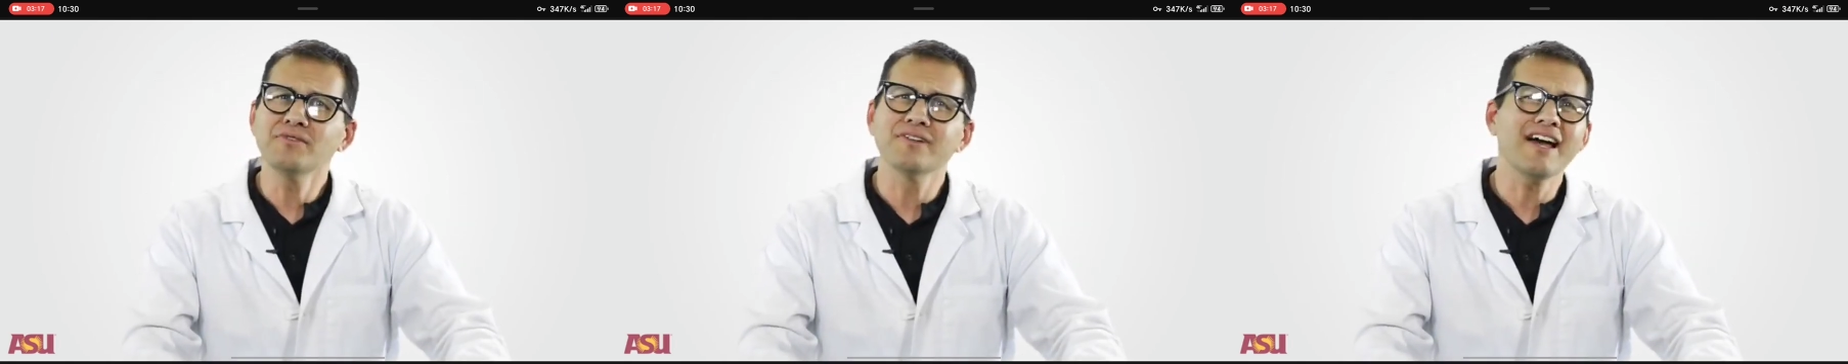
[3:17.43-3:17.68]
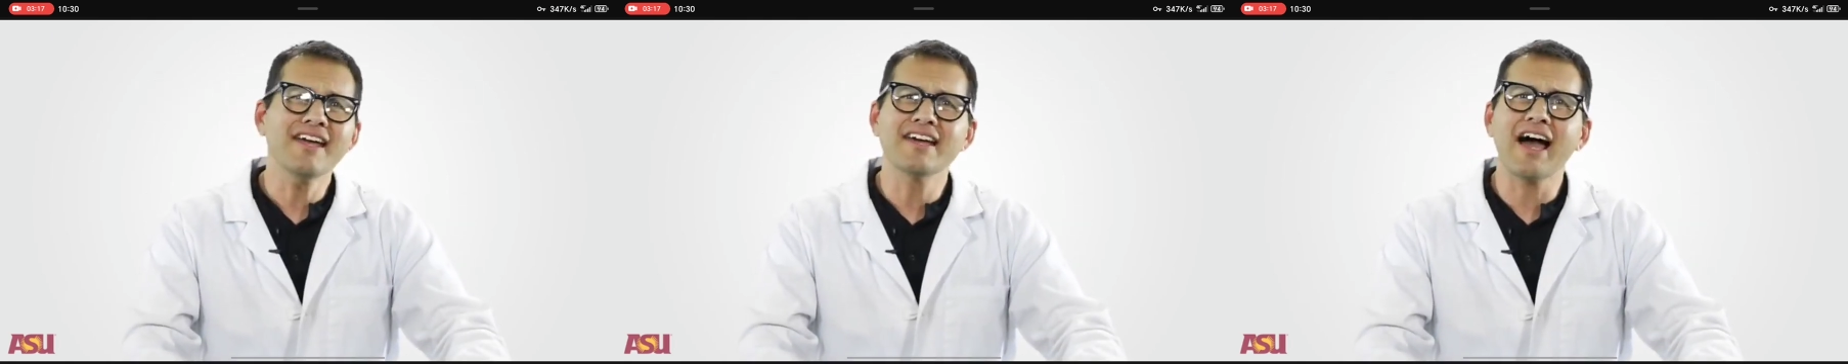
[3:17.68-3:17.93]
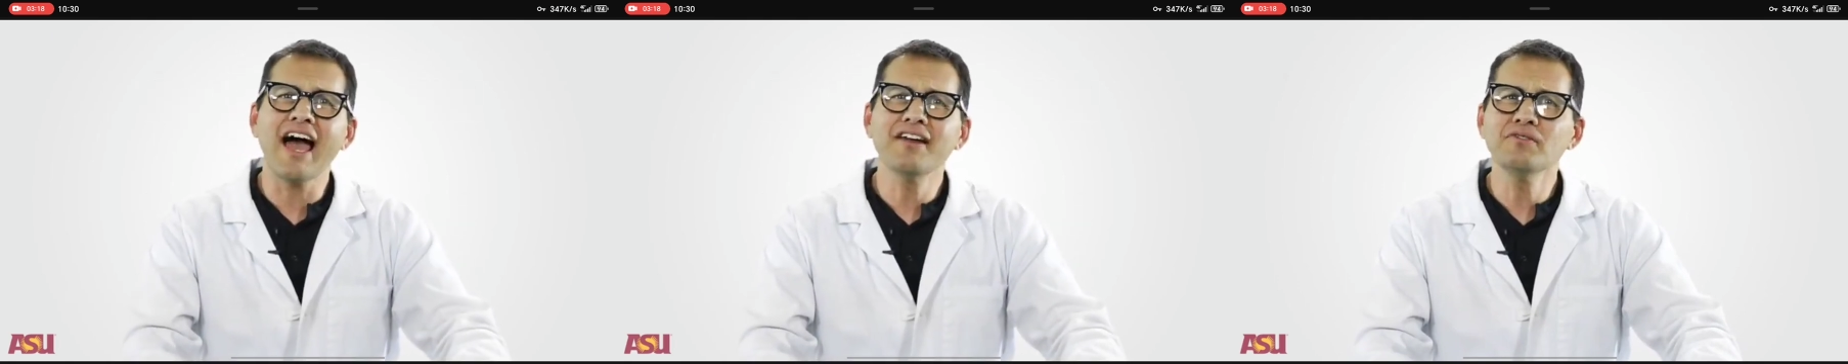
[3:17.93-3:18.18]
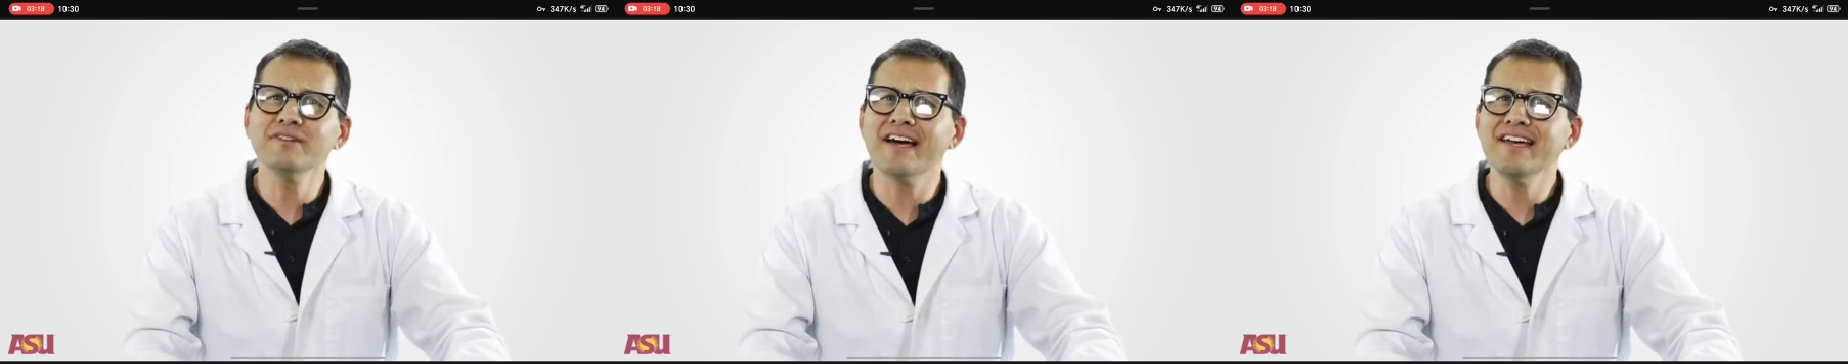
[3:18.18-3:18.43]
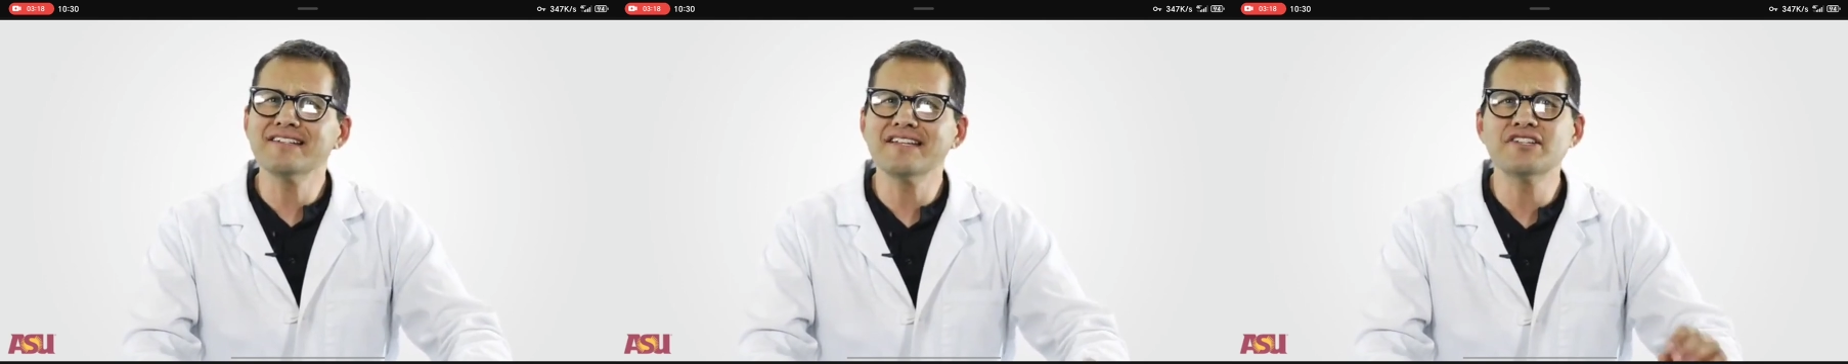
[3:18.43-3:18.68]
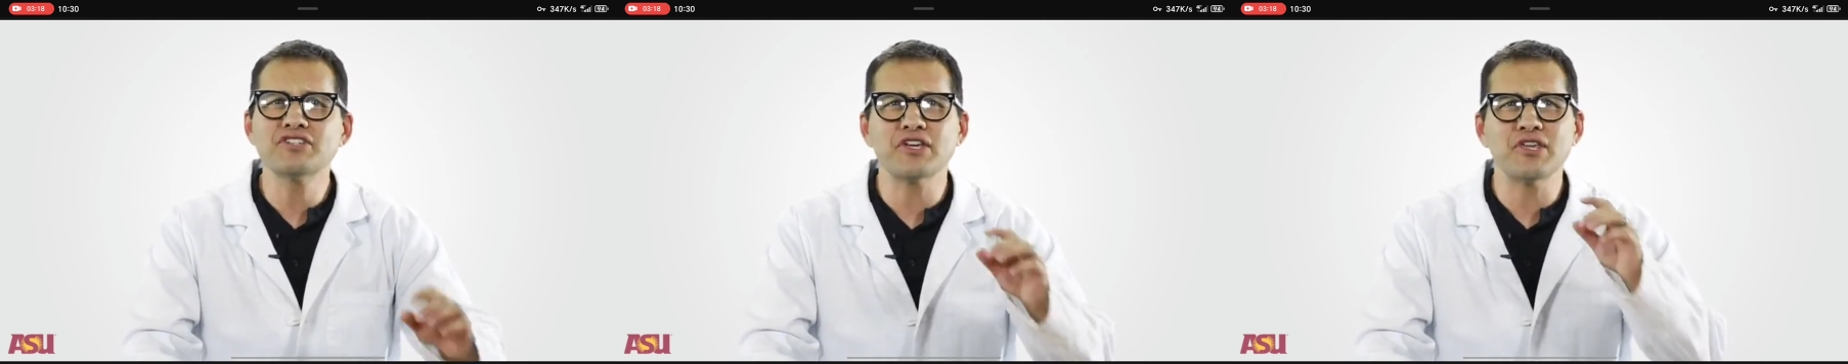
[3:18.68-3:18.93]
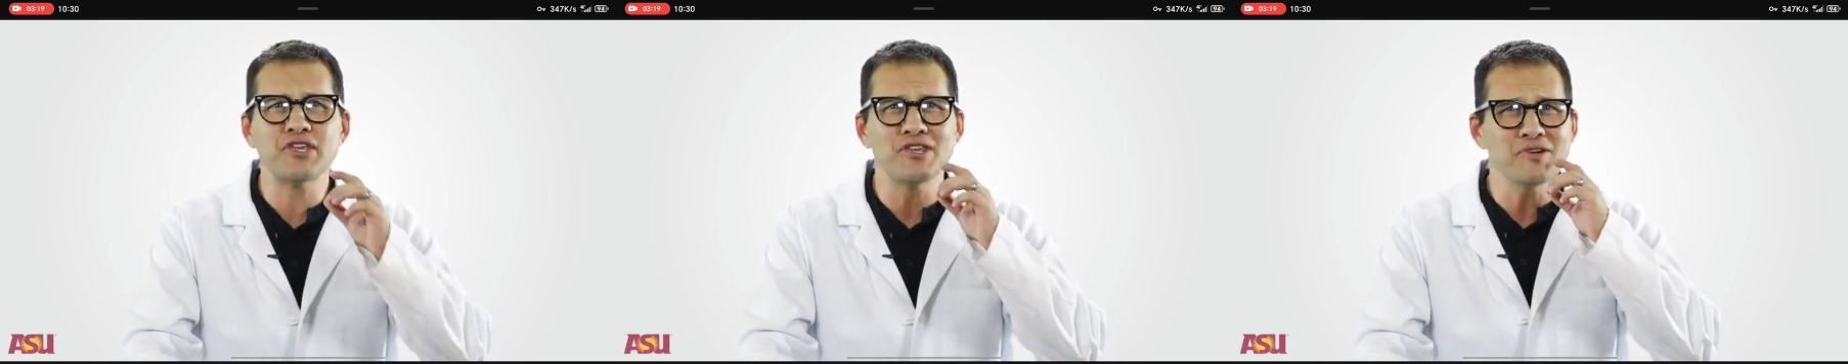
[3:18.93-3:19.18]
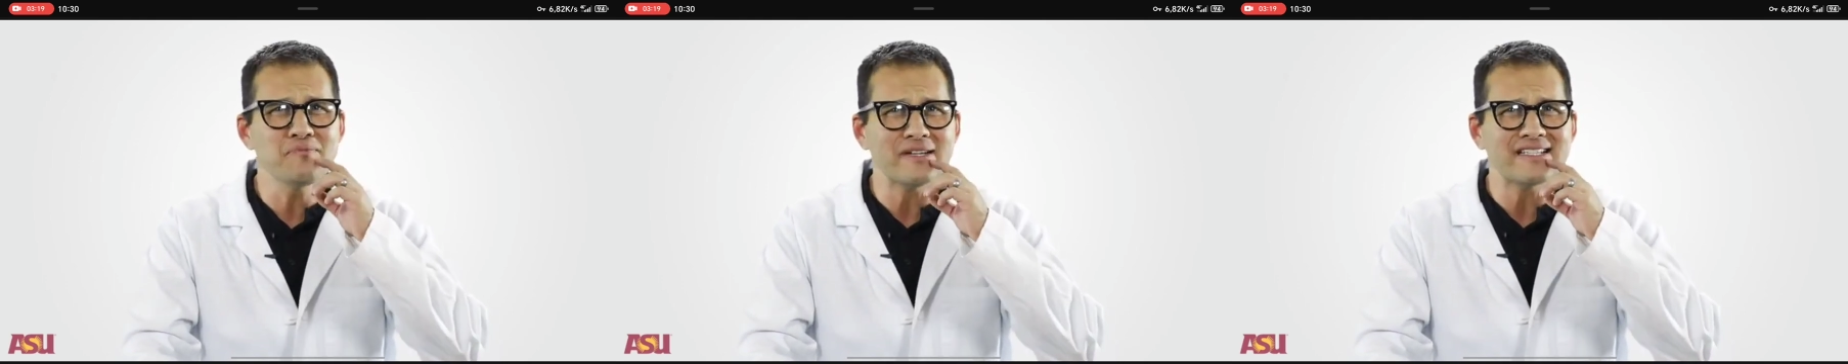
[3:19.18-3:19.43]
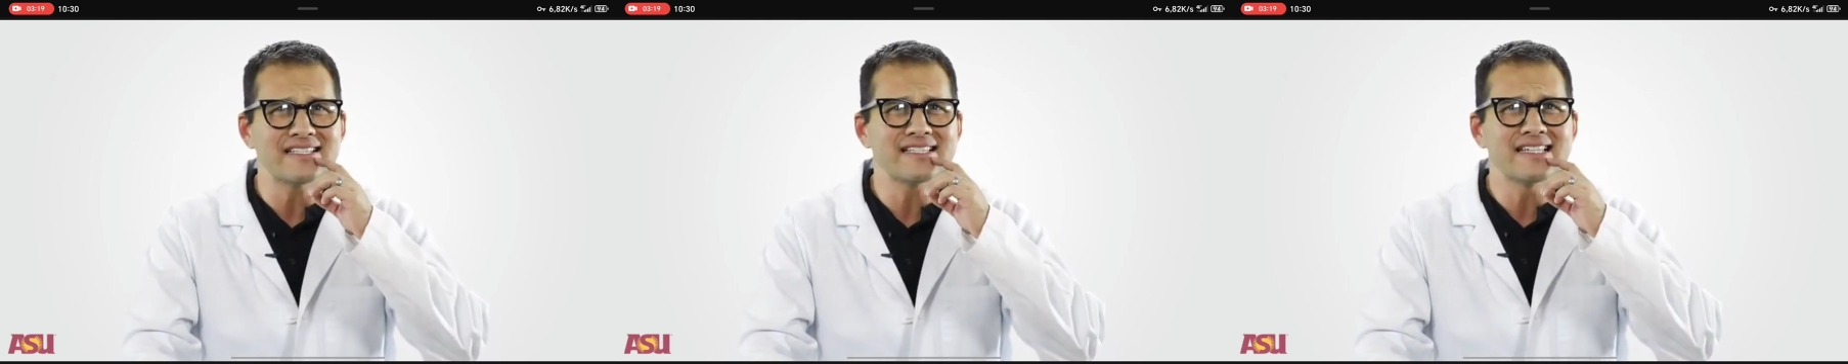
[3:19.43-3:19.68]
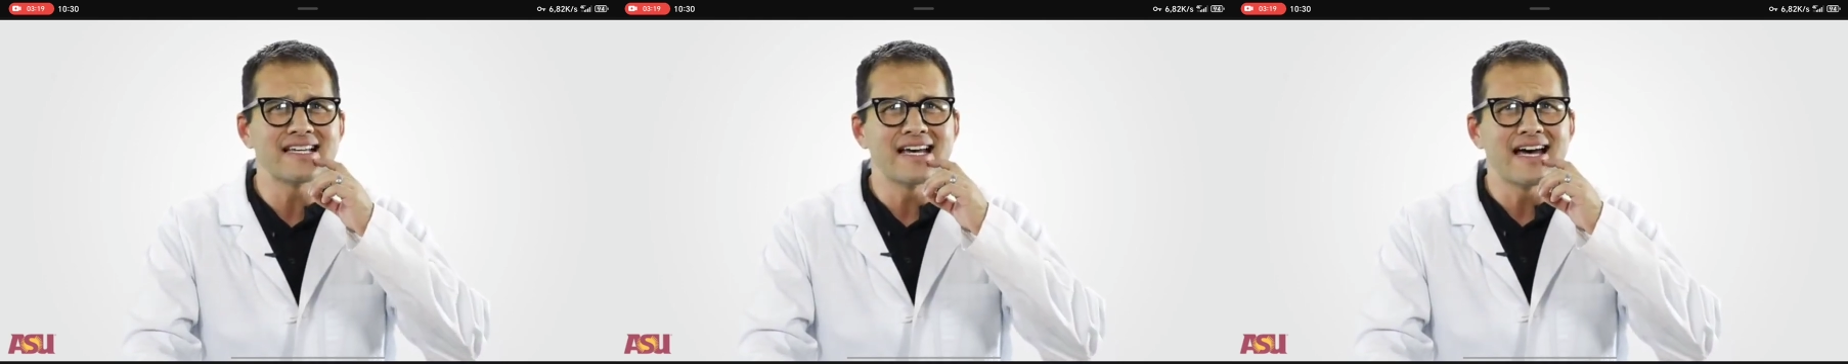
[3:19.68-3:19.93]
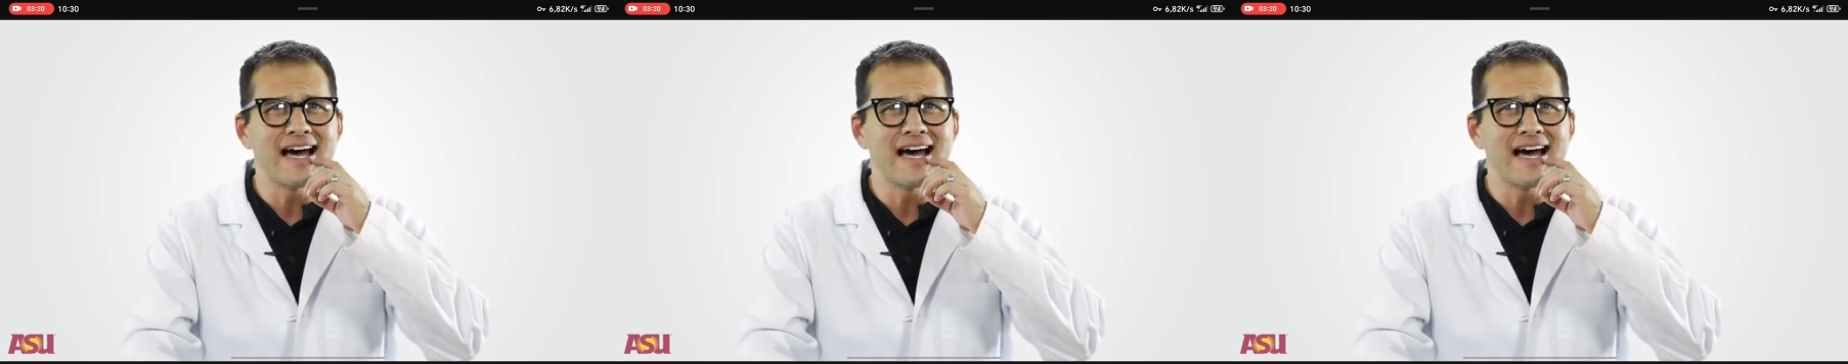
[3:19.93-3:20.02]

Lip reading: I don't like teaching humans.